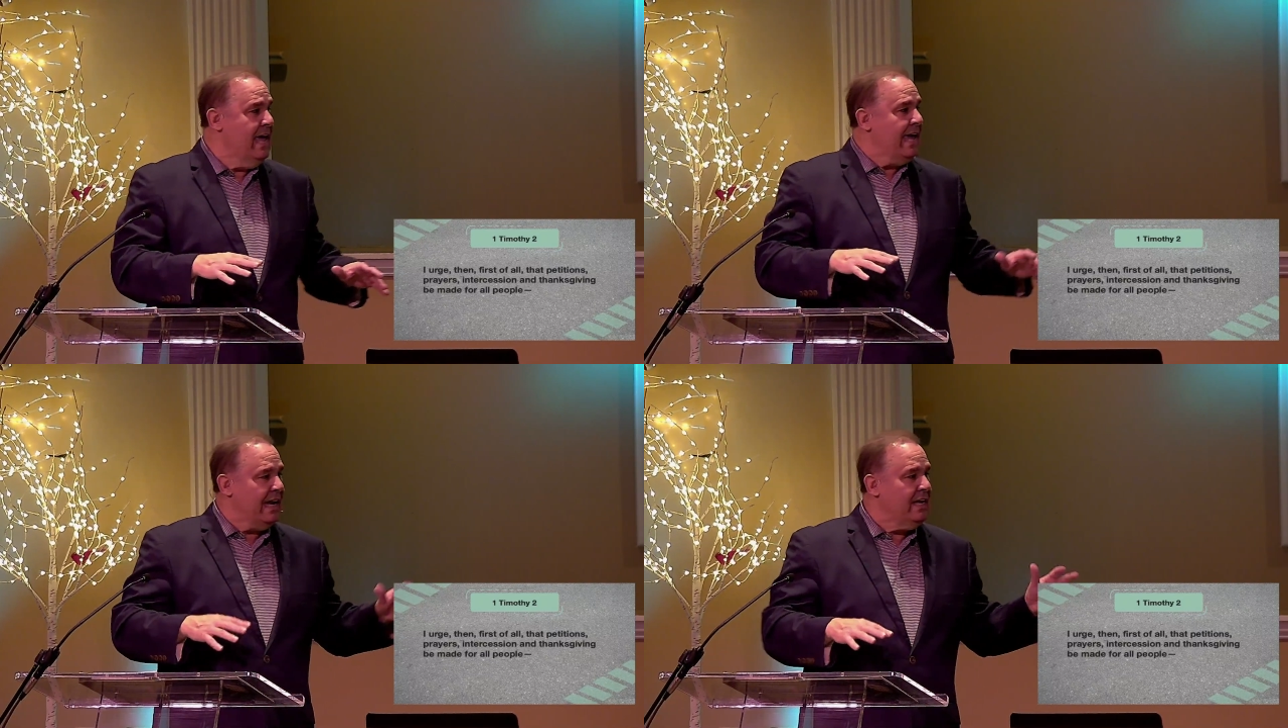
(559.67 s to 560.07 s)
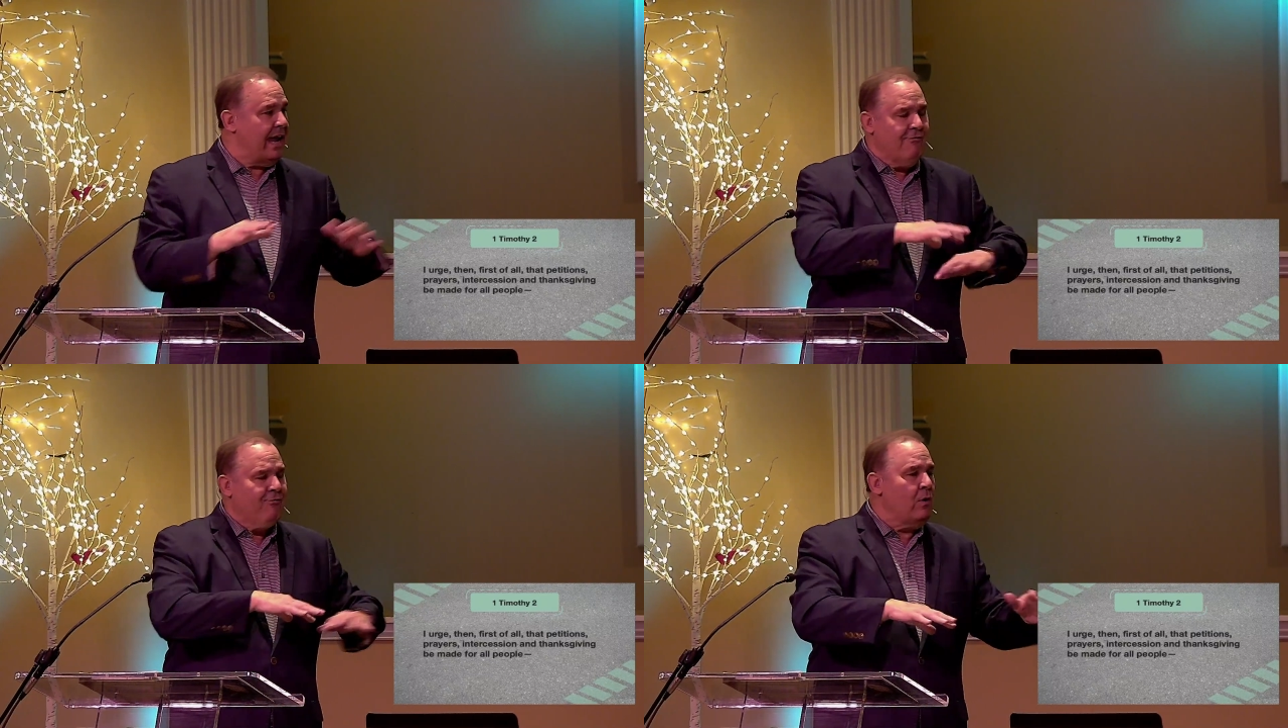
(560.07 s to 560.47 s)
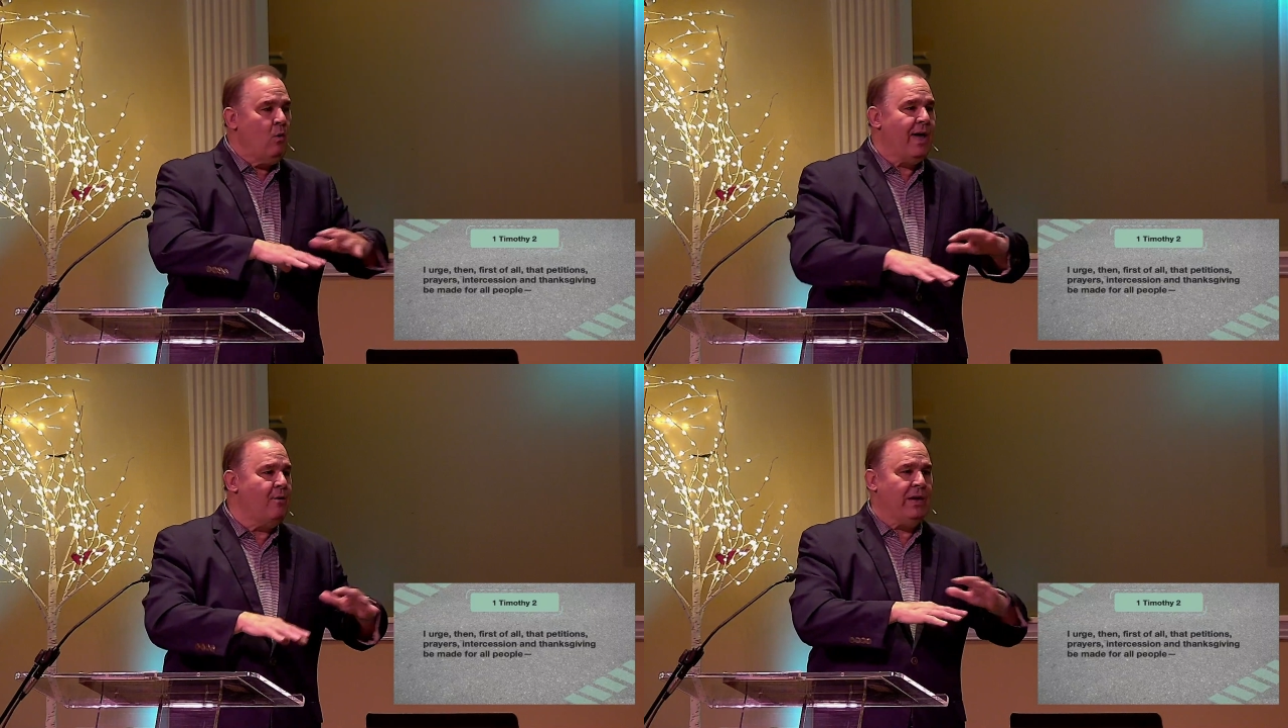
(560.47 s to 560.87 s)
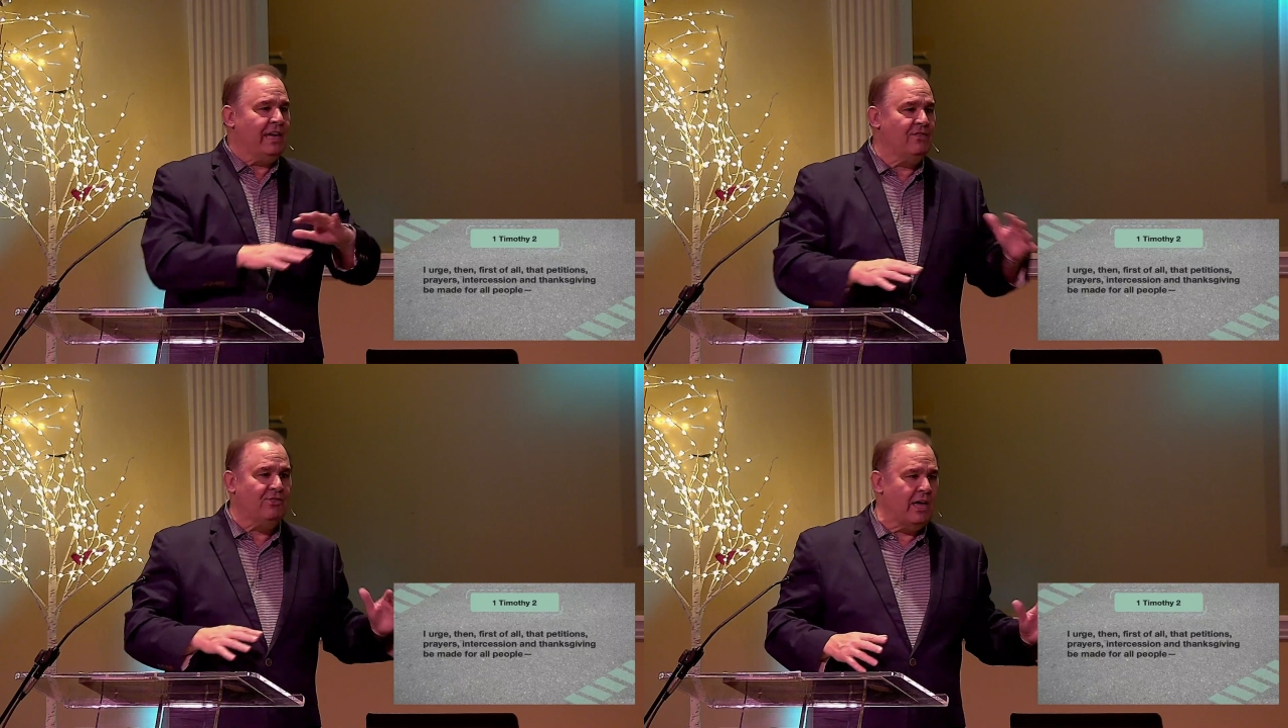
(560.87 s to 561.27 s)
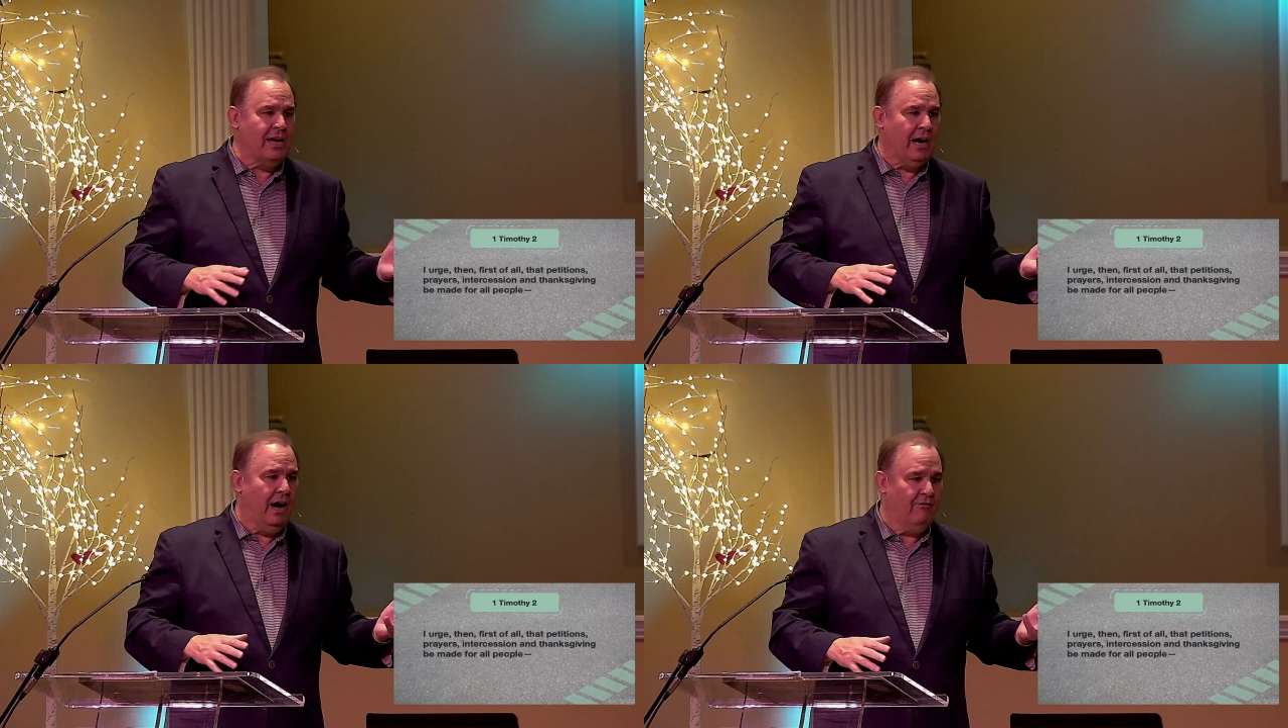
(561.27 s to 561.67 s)
in every way we can think
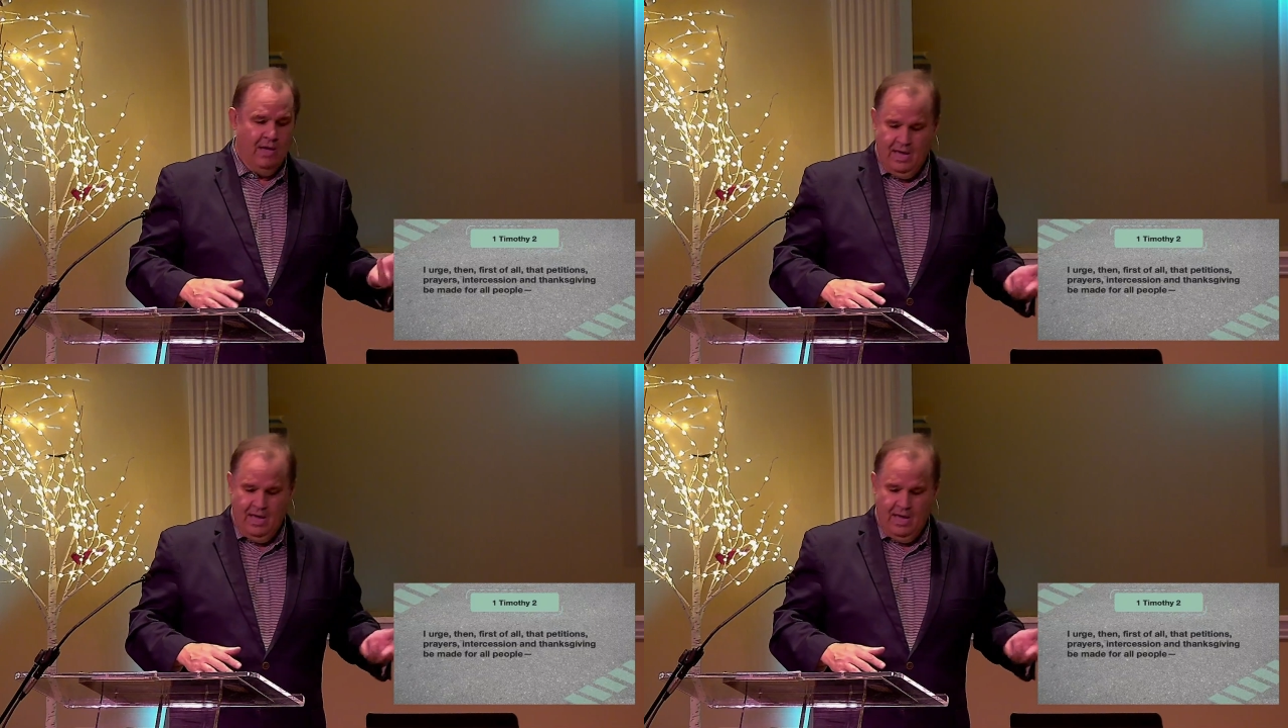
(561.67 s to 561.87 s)
of.